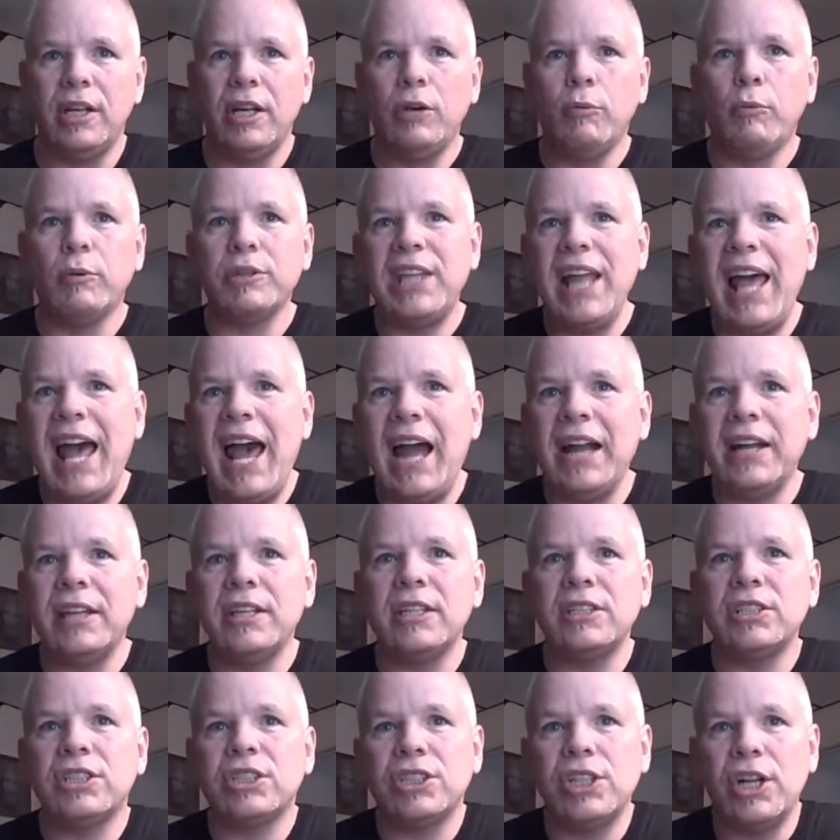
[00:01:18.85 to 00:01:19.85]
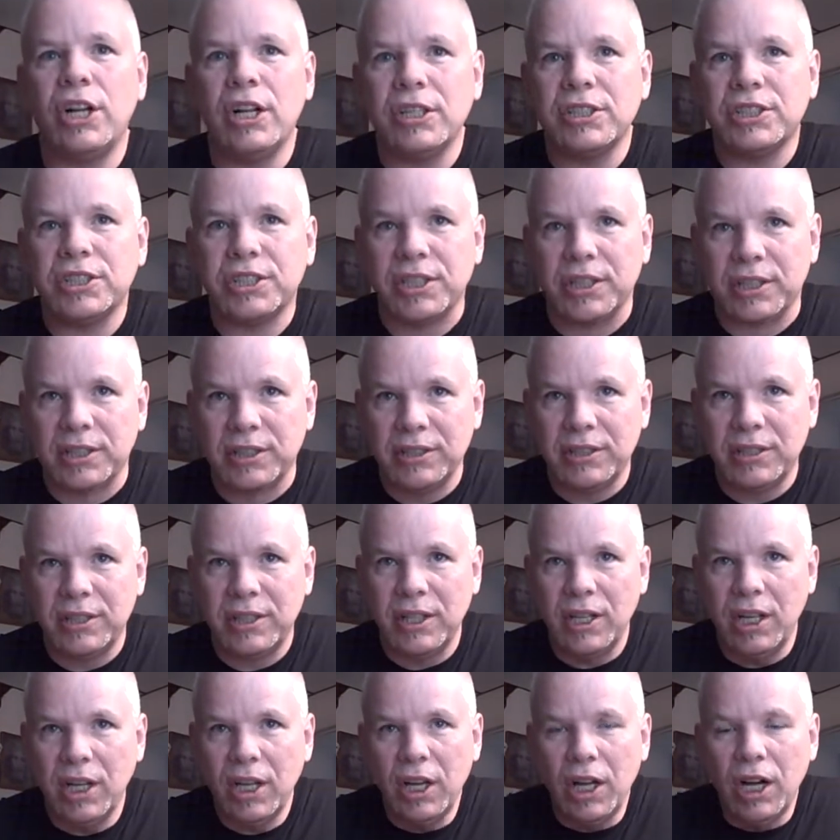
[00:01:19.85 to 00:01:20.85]
with the added insertion
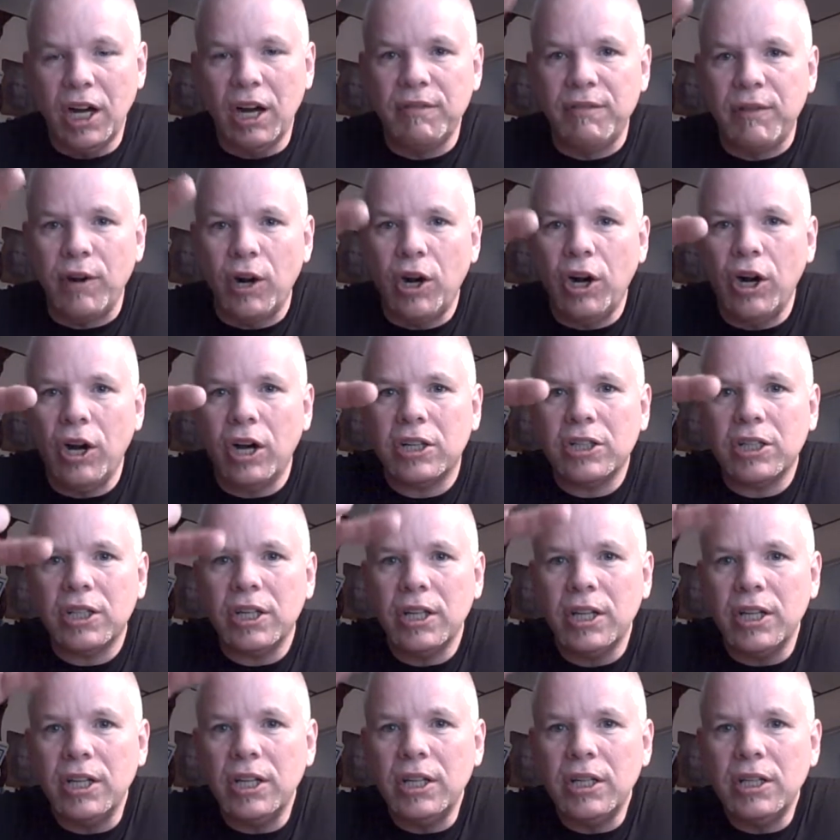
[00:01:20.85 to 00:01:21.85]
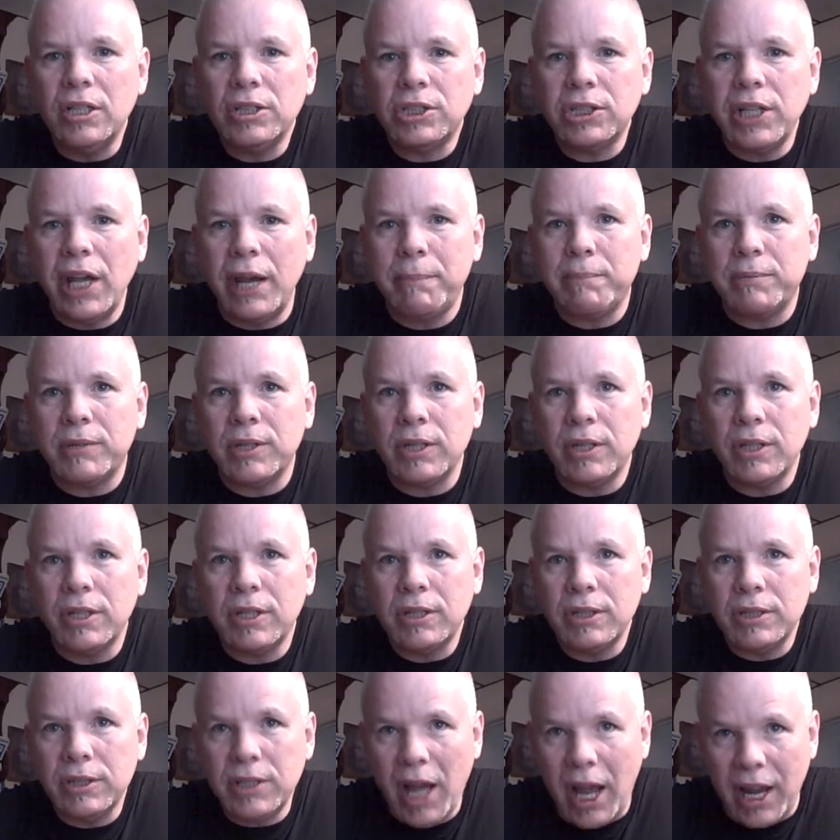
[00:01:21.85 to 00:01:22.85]
of a hooked-shaped
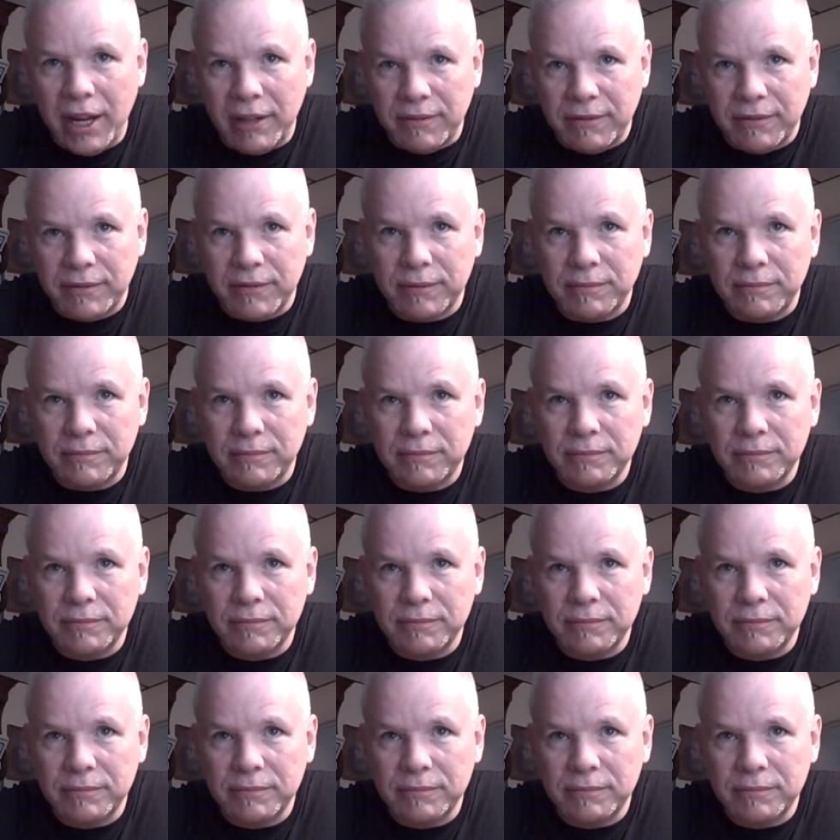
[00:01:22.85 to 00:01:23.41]
knife,